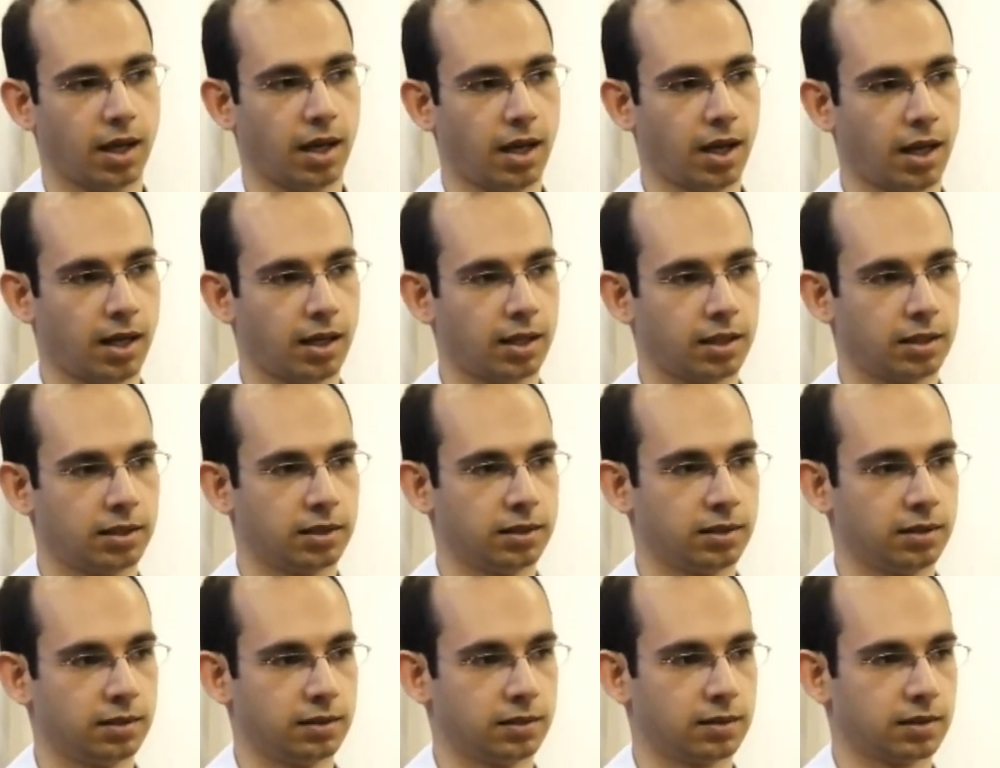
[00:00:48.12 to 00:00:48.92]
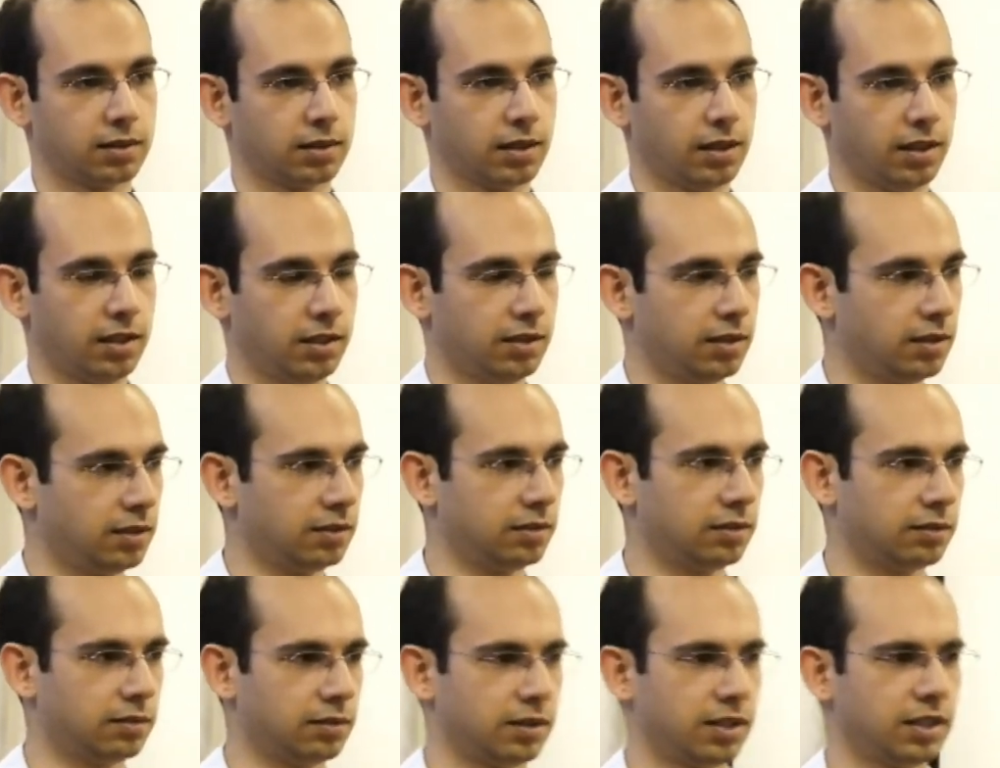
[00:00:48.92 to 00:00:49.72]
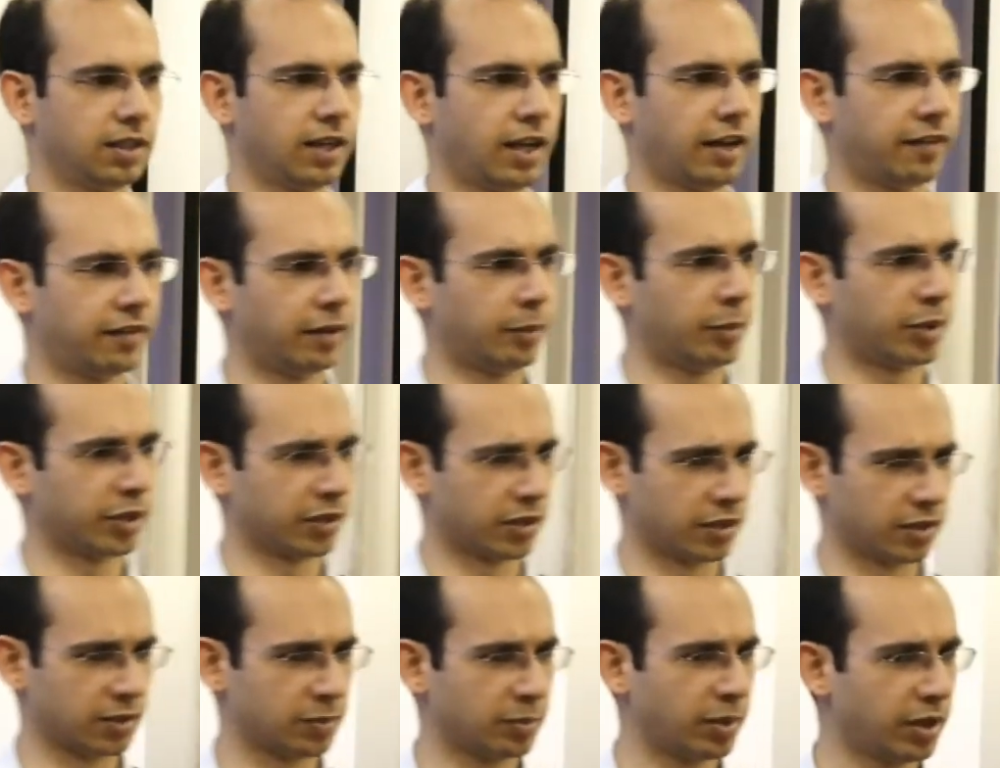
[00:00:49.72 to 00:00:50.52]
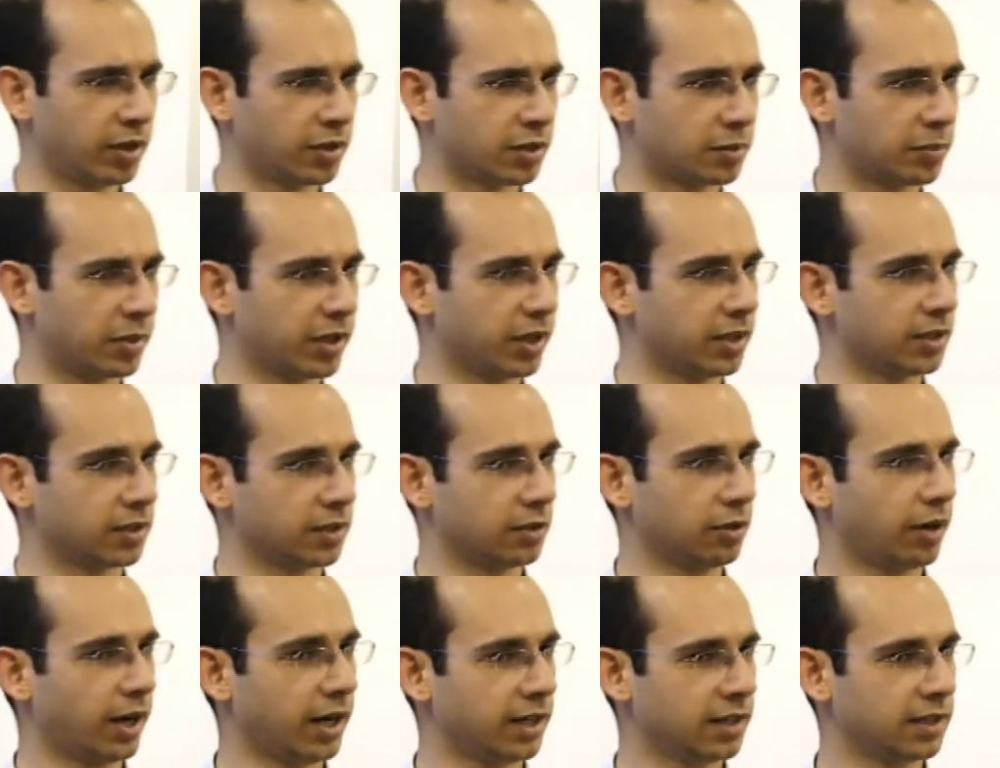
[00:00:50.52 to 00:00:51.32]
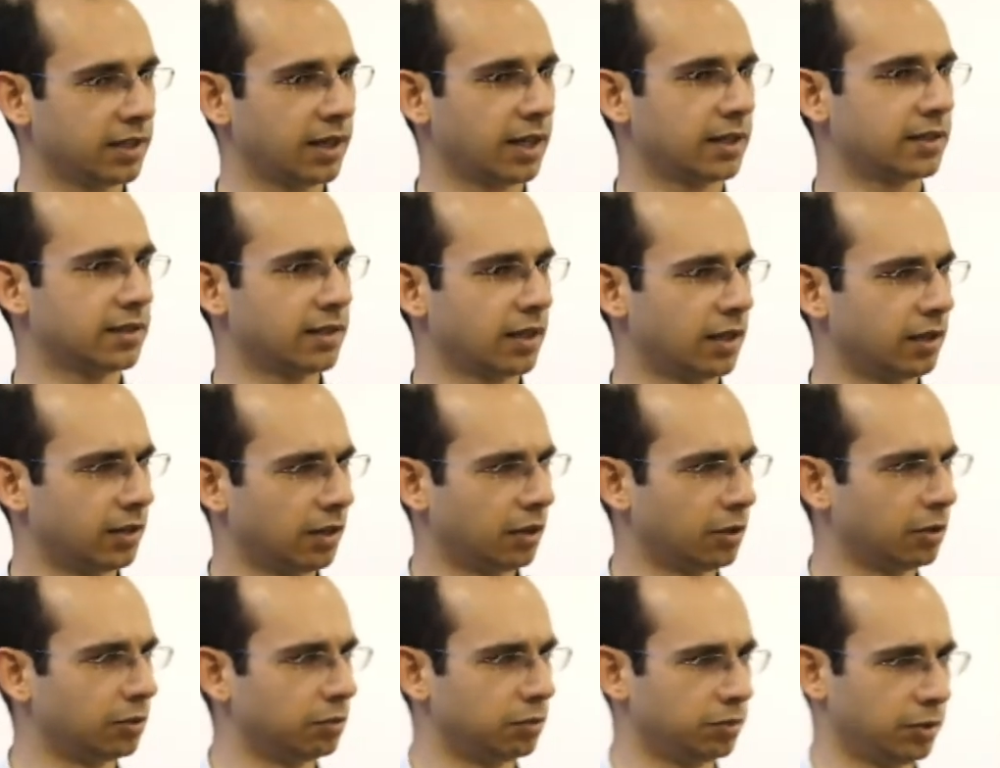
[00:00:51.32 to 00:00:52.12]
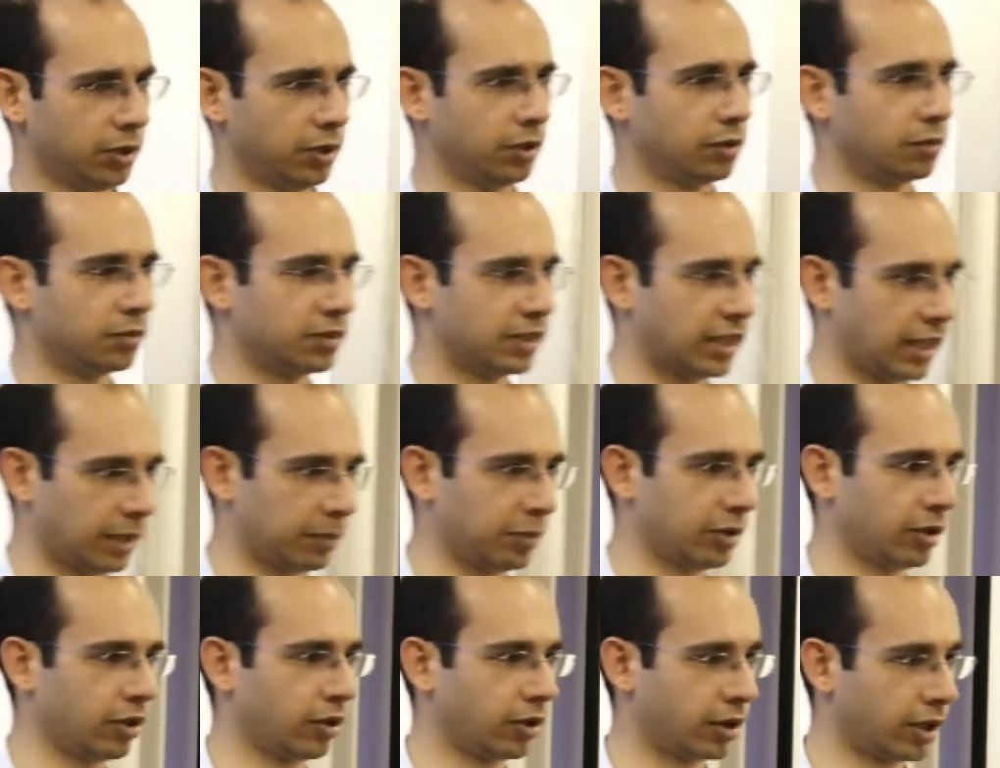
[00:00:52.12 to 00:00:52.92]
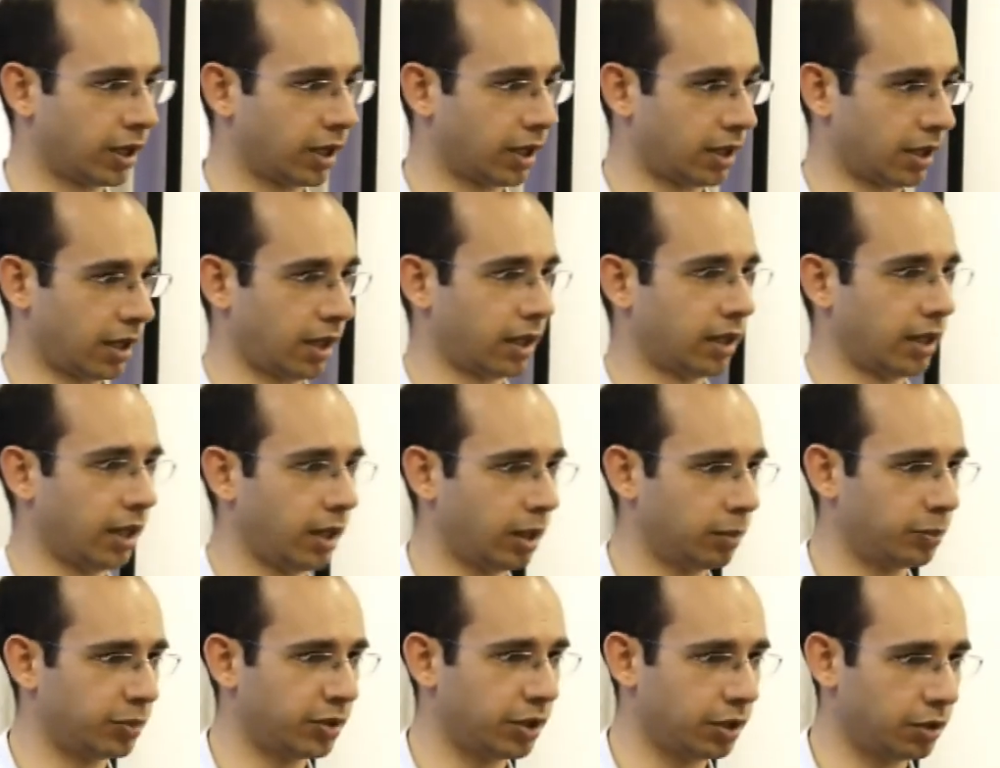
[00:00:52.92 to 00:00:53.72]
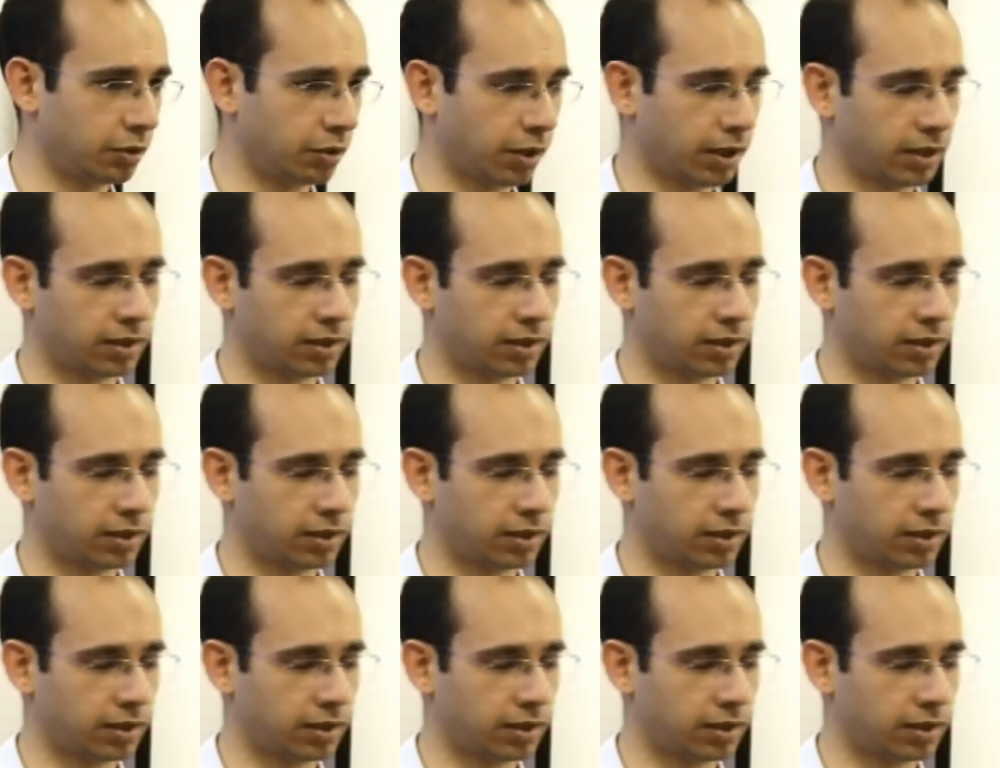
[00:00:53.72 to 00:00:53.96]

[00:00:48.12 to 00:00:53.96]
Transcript: And he didn't have that much experience, but his granddad said, "Oh, take me along and I'll help you."